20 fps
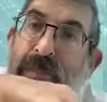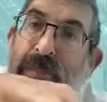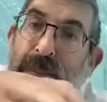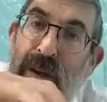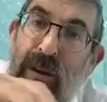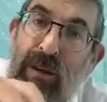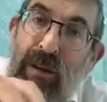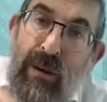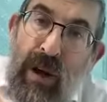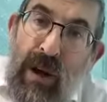
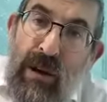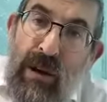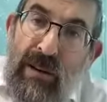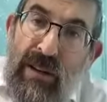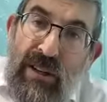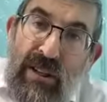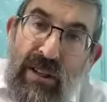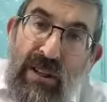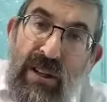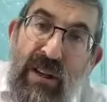being
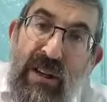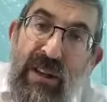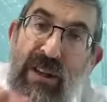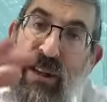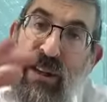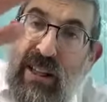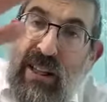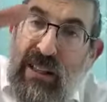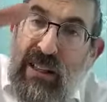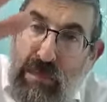chayrish,
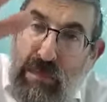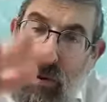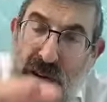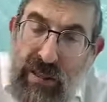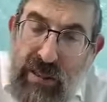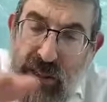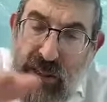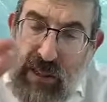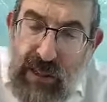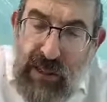it's
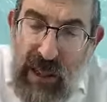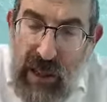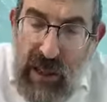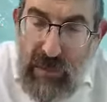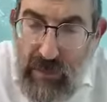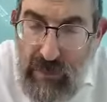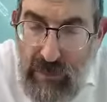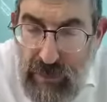pressing it down.